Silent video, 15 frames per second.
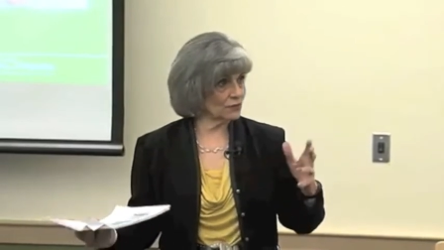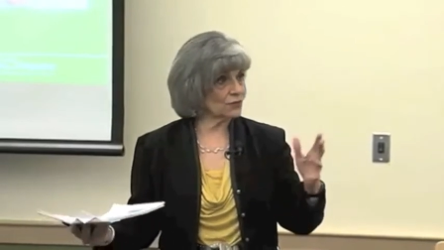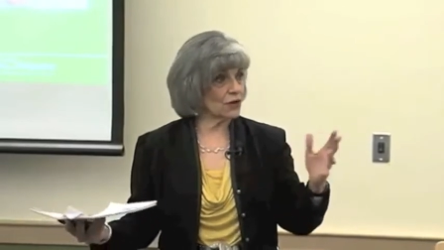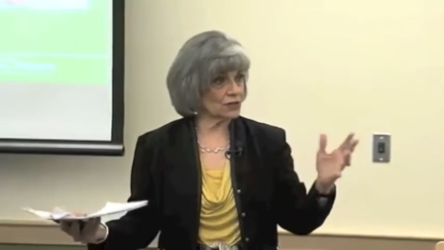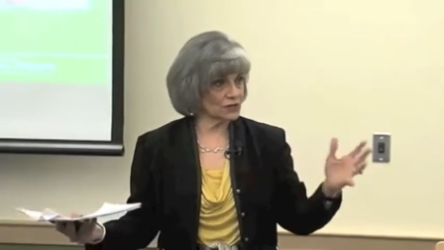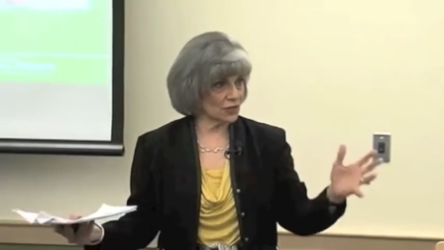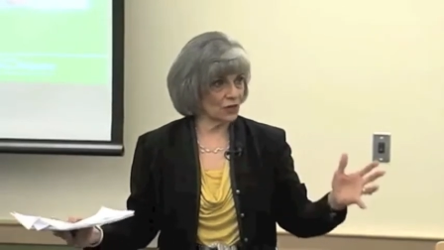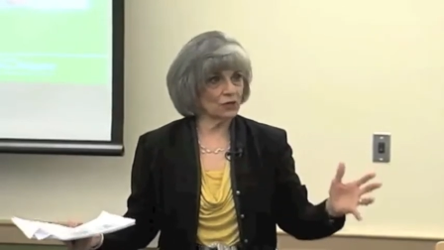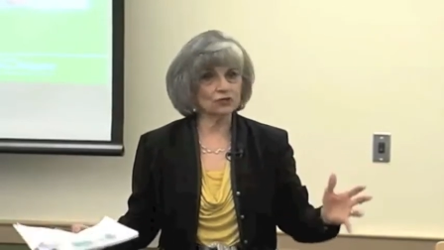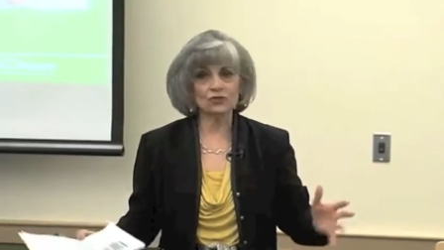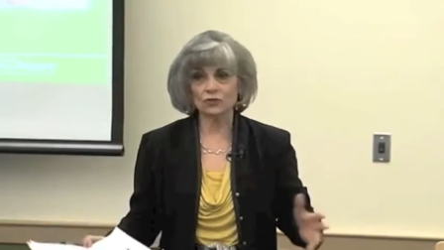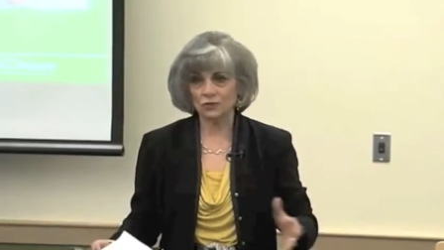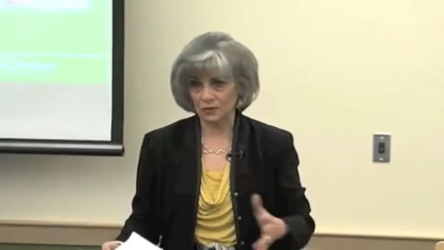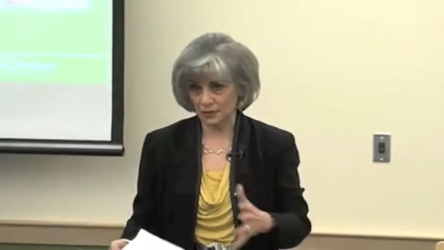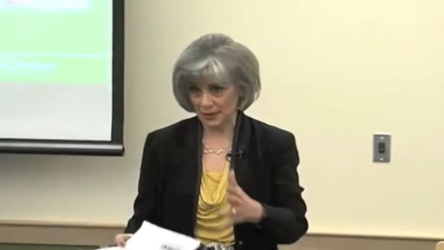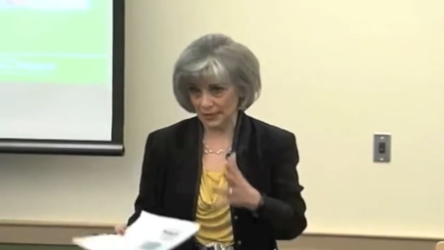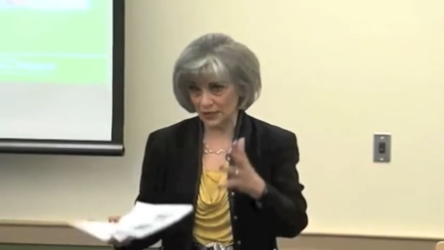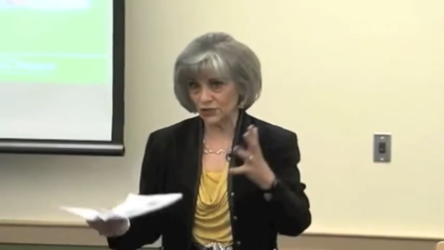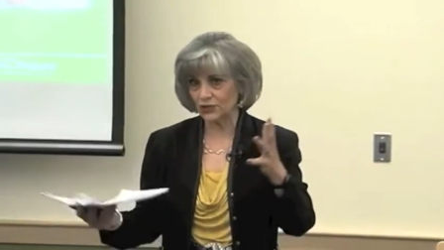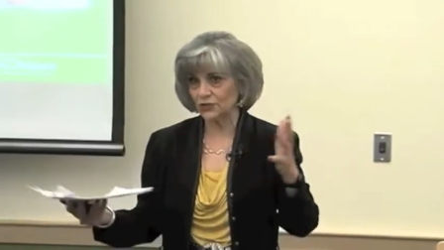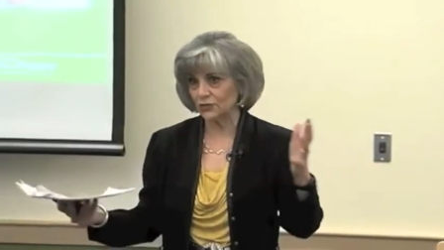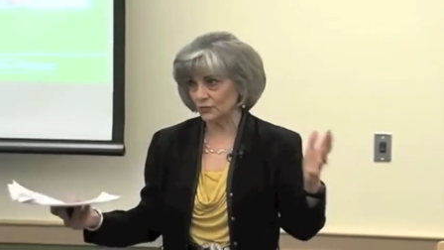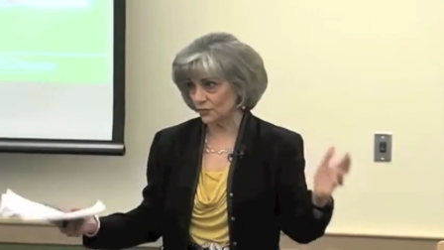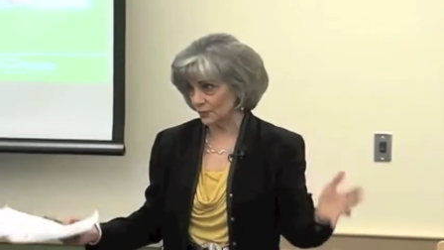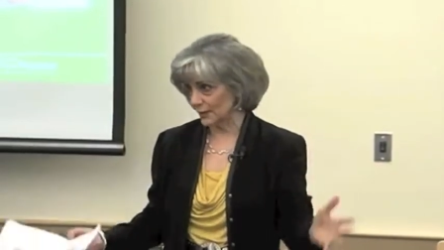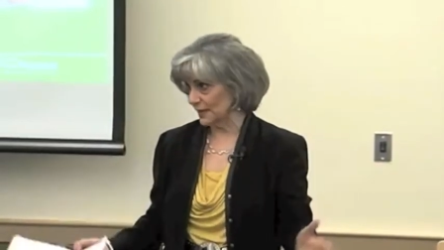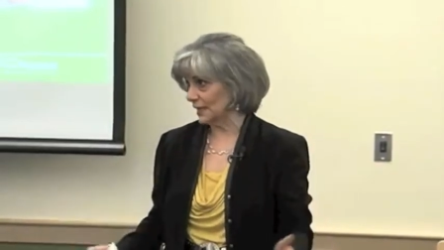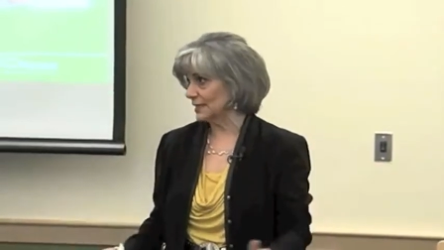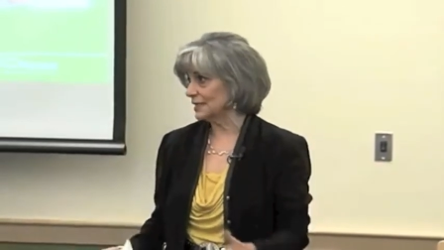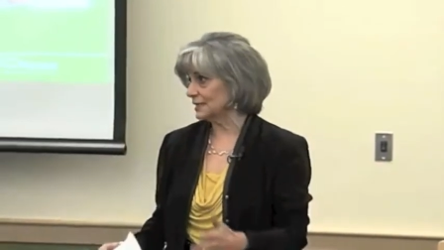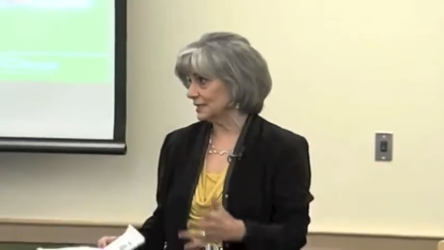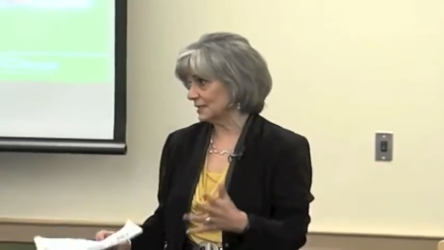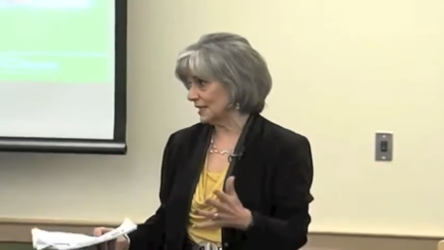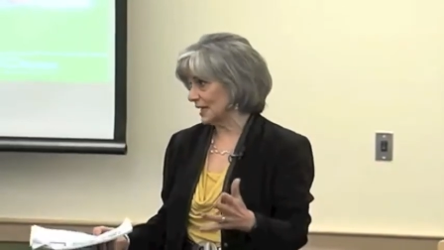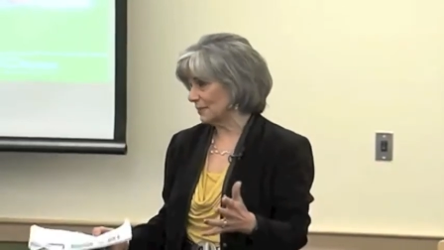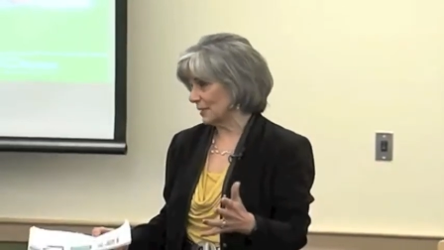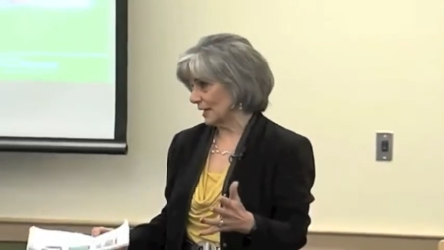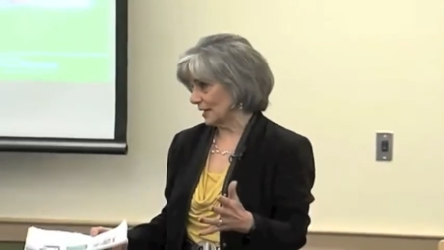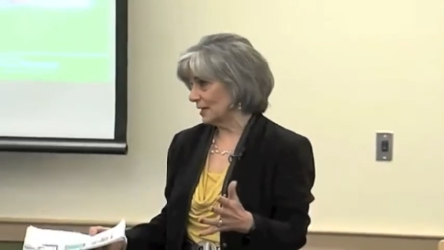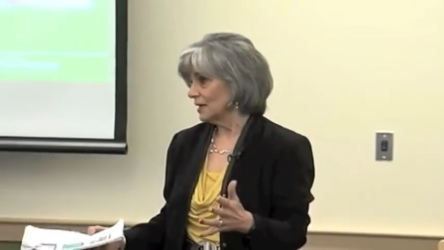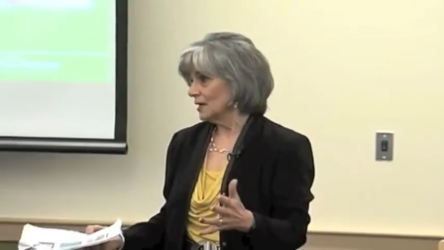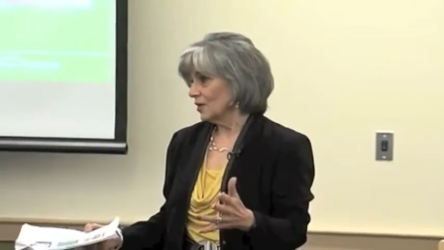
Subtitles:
cross-cultural issues related to teaming,